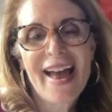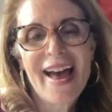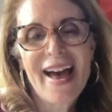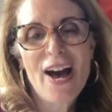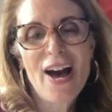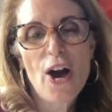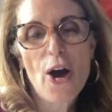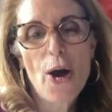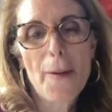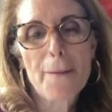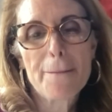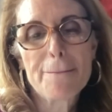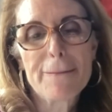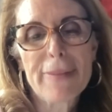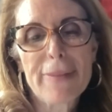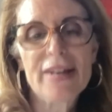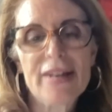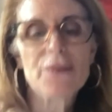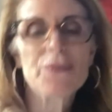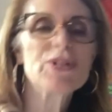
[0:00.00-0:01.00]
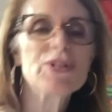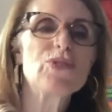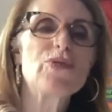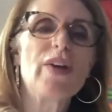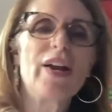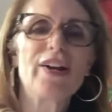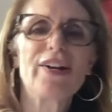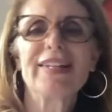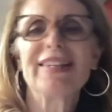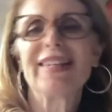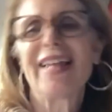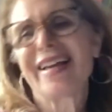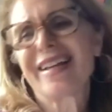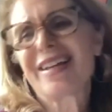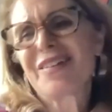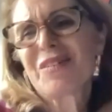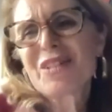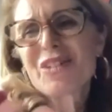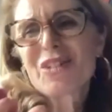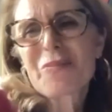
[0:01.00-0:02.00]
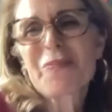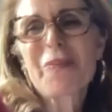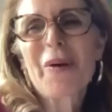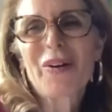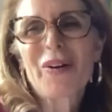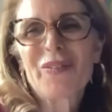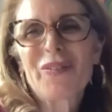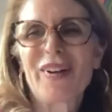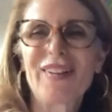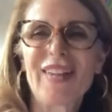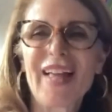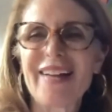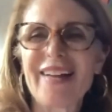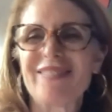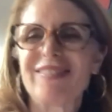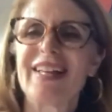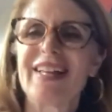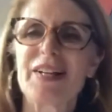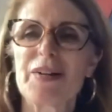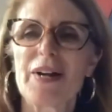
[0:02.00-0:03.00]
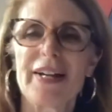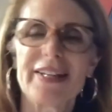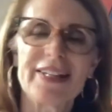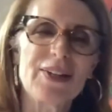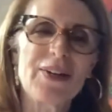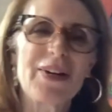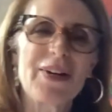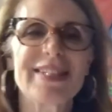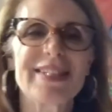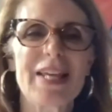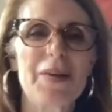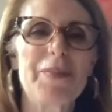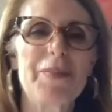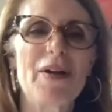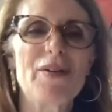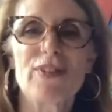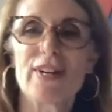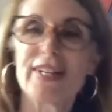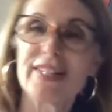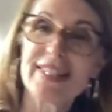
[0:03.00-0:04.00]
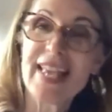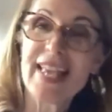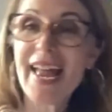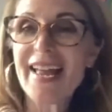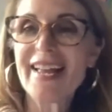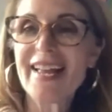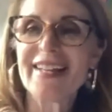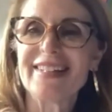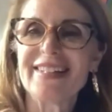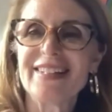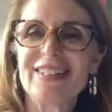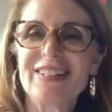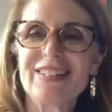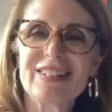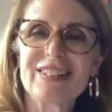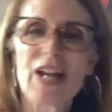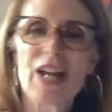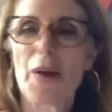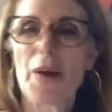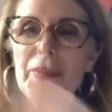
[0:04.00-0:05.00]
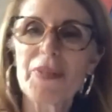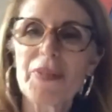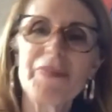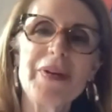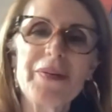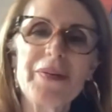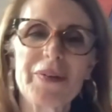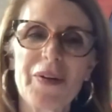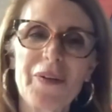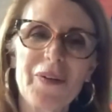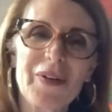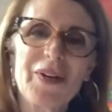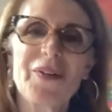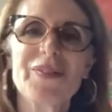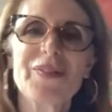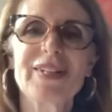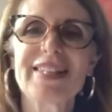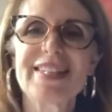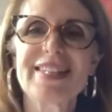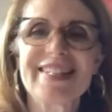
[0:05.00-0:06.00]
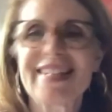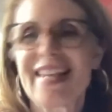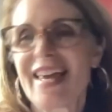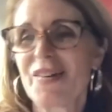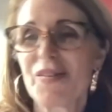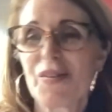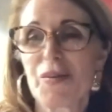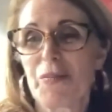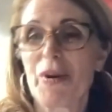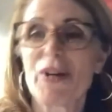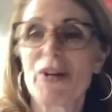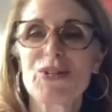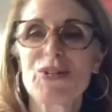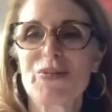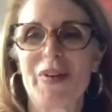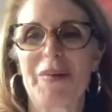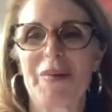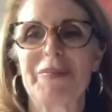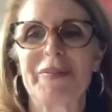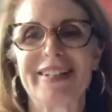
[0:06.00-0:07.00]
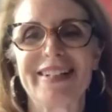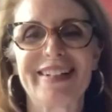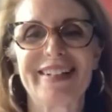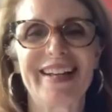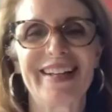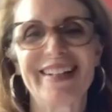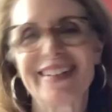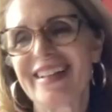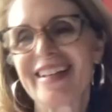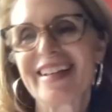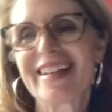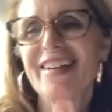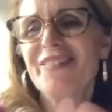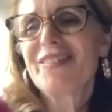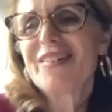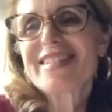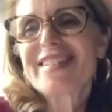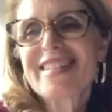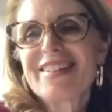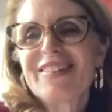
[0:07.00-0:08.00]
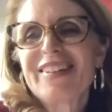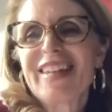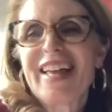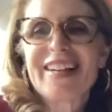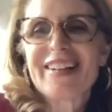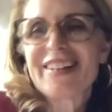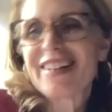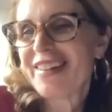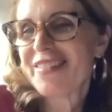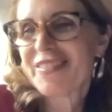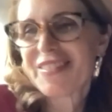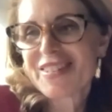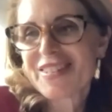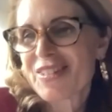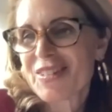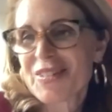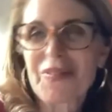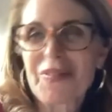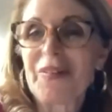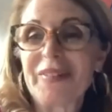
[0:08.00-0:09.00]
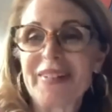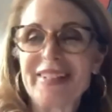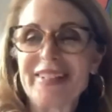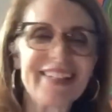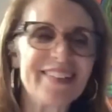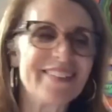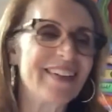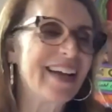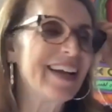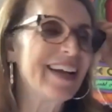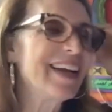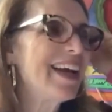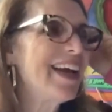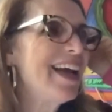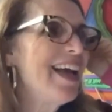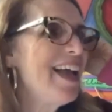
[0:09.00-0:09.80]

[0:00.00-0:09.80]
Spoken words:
But it was it was just part of our life. Like, I'd say to my friends, hey, come with me. We're going over to the set of the Partridge Family today. Like, it wasn't like, it was just what we did, right?